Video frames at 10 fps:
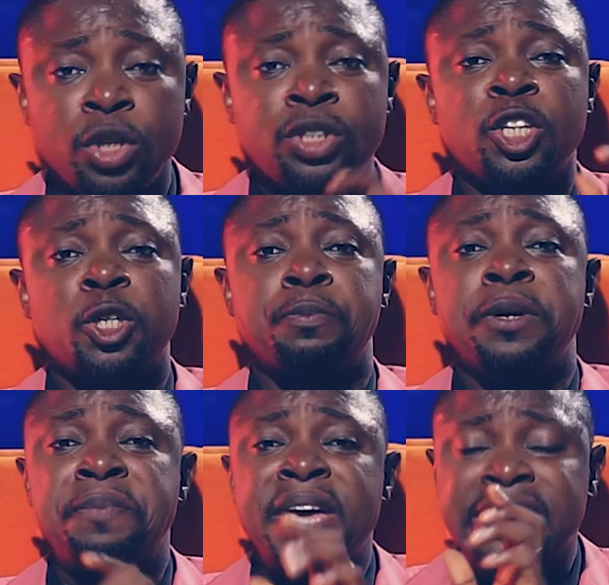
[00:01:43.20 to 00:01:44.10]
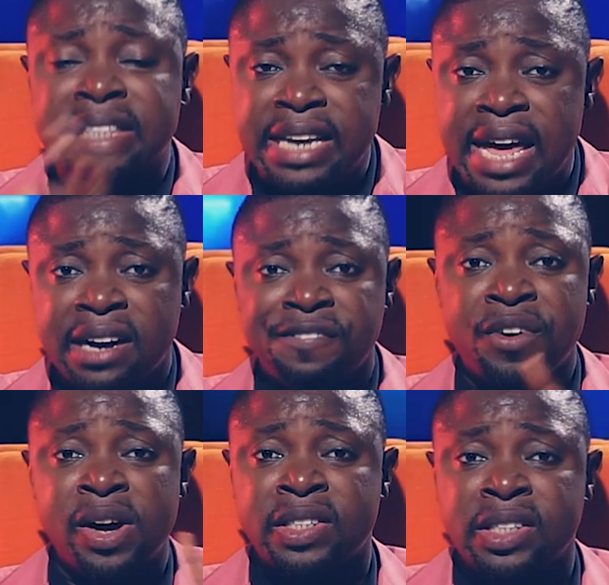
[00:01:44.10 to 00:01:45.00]
was just to prepare snack
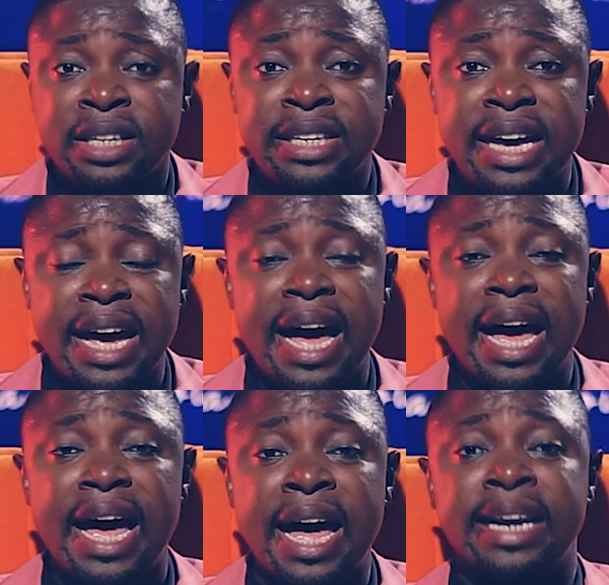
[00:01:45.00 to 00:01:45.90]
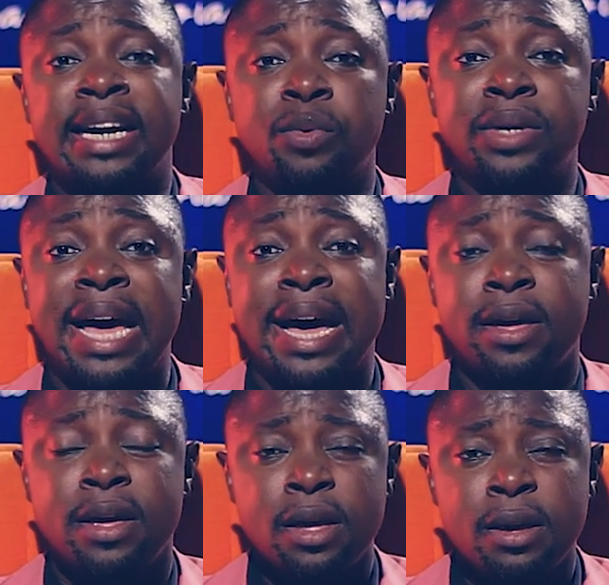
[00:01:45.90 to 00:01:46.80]
for her son and then they will die
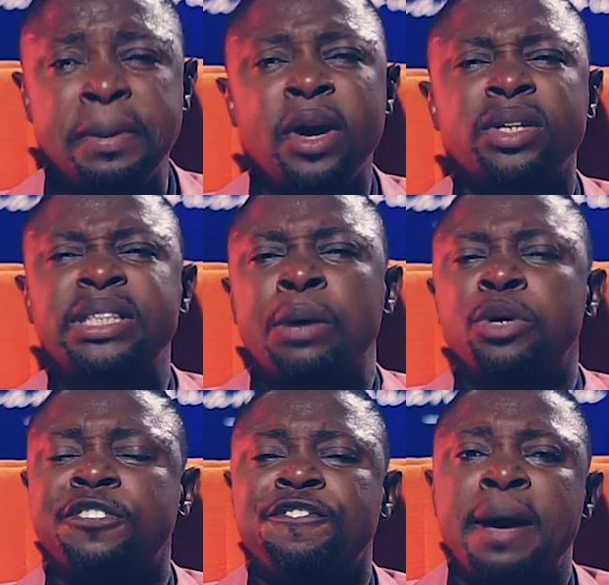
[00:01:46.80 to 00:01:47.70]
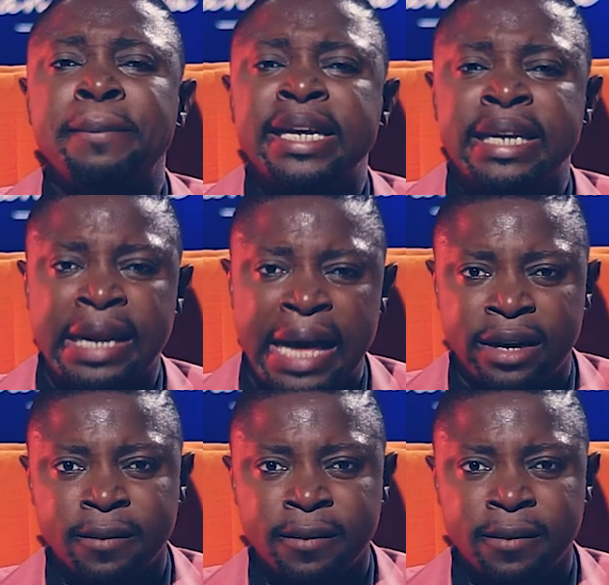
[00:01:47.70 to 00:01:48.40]
because there was famine in the land.